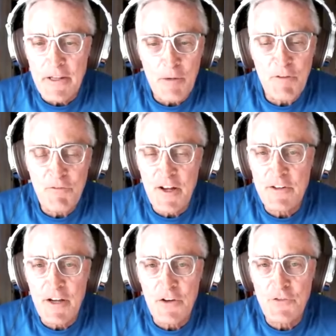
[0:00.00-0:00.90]
That'd be
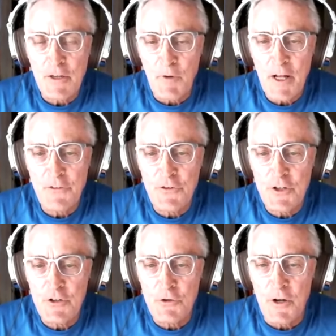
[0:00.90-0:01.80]
fantastic. glad to see
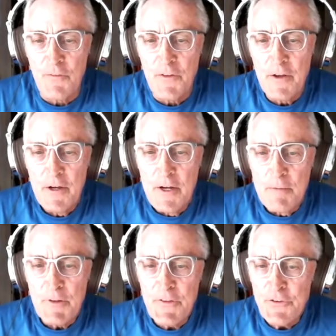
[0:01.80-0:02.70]
you do it.
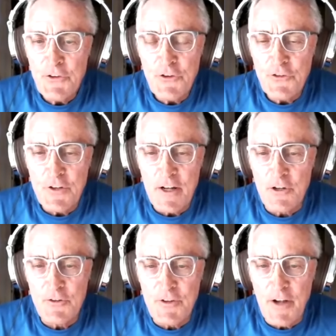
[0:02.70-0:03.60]
But this is just not a
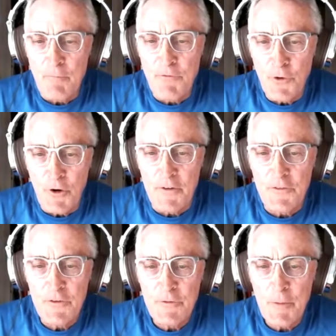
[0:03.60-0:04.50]
good time for it.
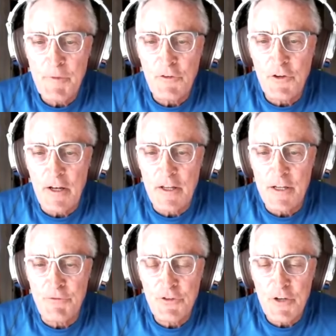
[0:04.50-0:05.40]
So something's got to
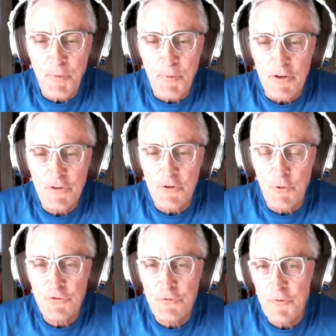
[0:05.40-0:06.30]
give someplace,
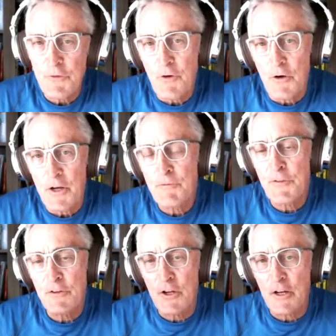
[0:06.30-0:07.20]
and
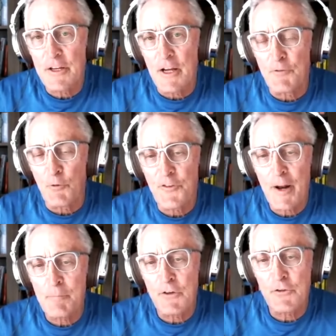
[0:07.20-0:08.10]
everything's going to give. Your
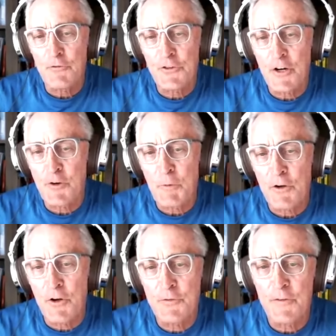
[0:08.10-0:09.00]
family's going to suffer
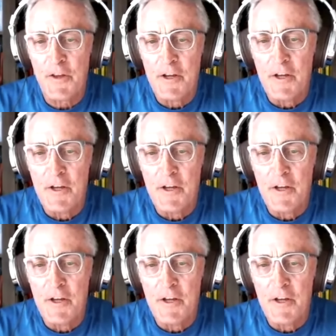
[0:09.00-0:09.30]
because of it.